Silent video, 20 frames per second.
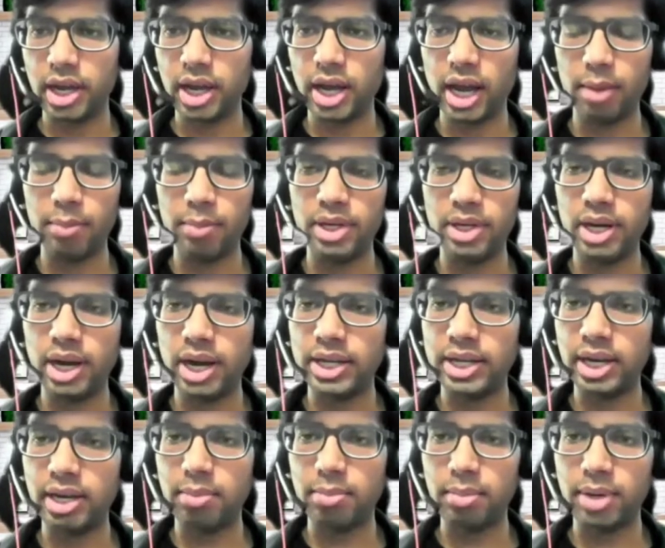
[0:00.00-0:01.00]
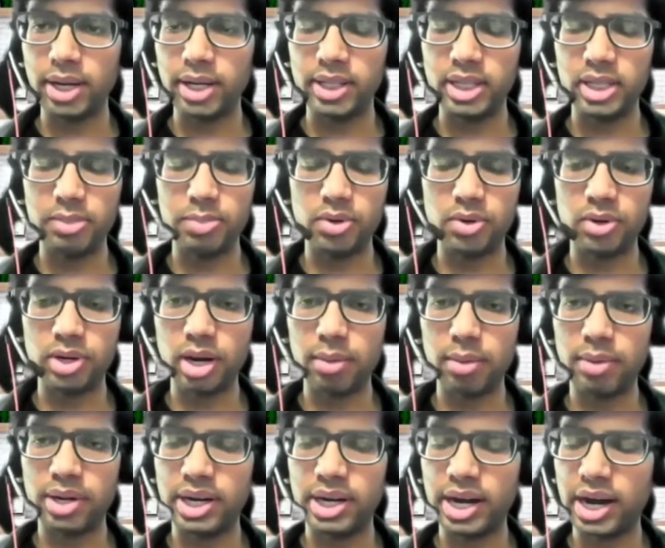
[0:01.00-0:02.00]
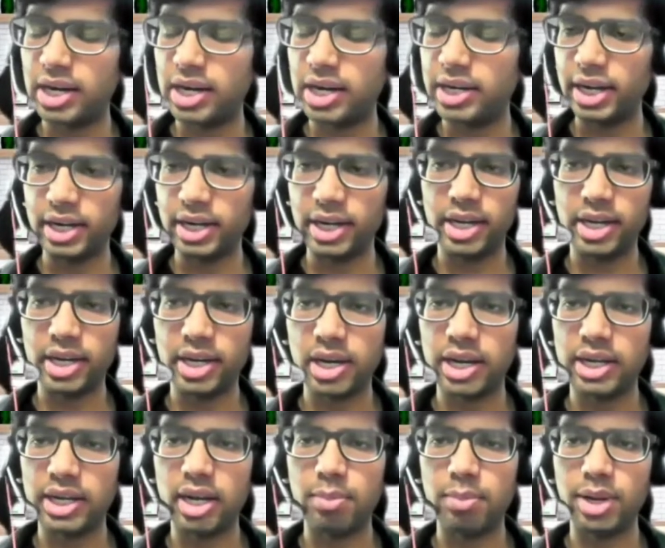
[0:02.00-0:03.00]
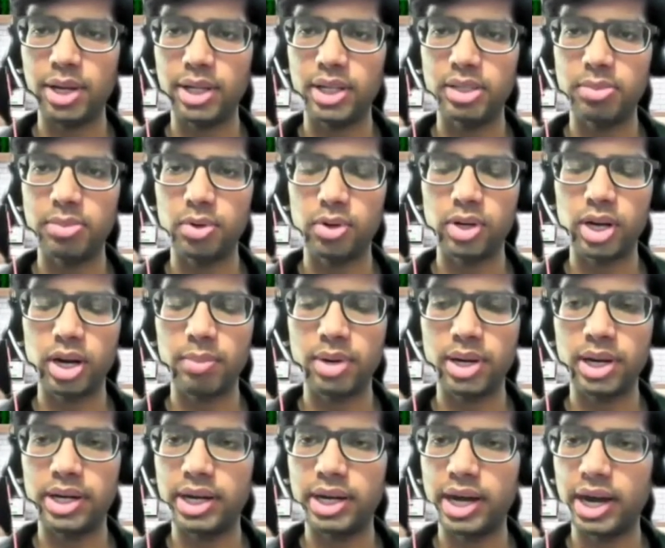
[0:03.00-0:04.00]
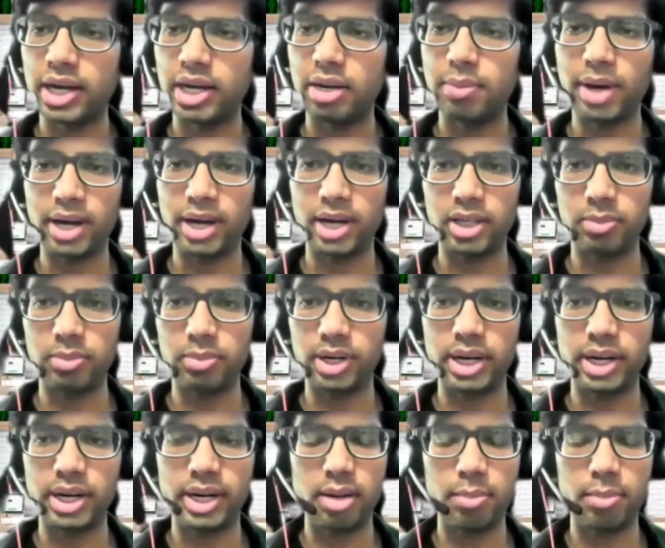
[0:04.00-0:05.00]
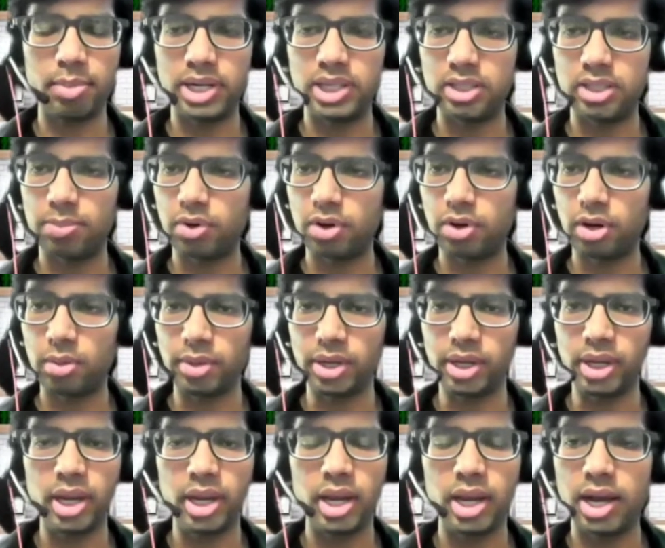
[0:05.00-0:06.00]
I mean, I can make this program entirely technical. I can make this program entirely management. That depends upon me.